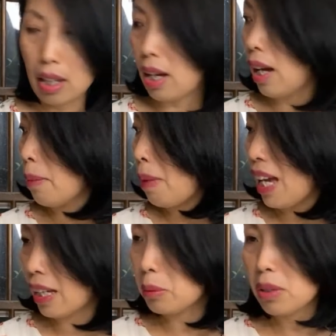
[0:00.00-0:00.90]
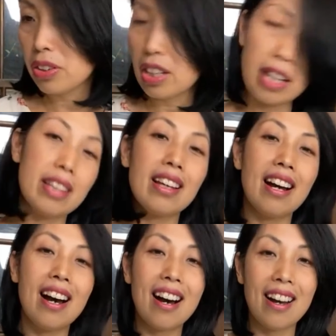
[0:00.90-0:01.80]
I paint with it.
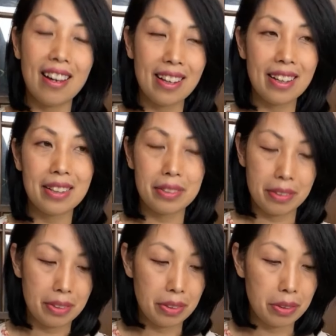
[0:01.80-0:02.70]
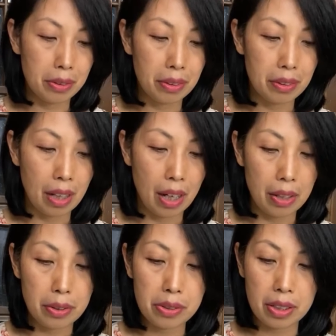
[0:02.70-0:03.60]
I
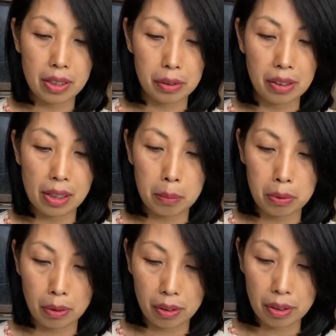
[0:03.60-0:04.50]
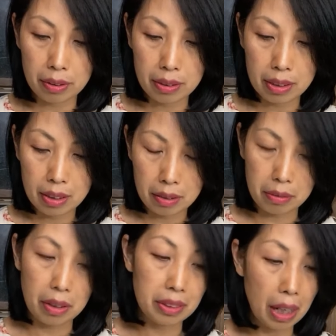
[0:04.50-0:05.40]
use an acrylic pour.
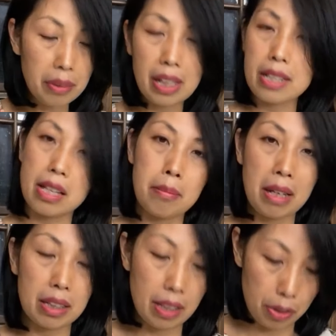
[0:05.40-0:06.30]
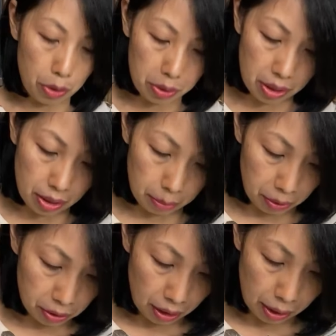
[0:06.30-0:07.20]
Well, nowadays I mainly use an
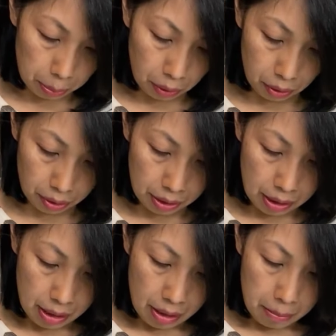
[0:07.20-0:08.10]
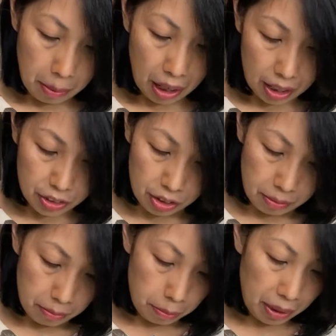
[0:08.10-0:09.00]
acrylic pour. But
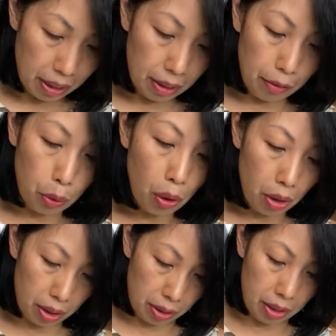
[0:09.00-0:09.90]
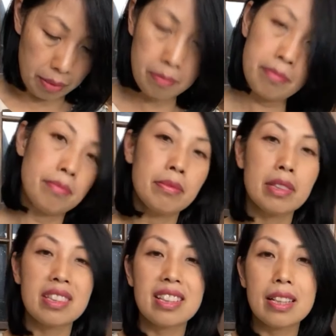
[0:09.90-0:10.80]
be warned,
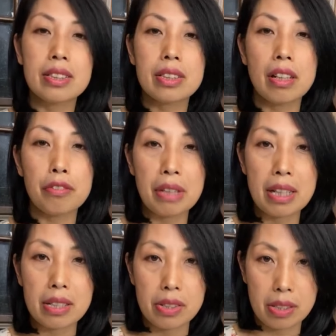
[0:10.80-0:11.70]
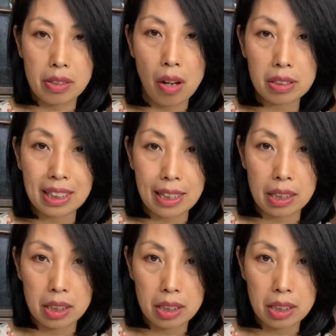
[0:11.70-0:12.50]
this stuff is toxic.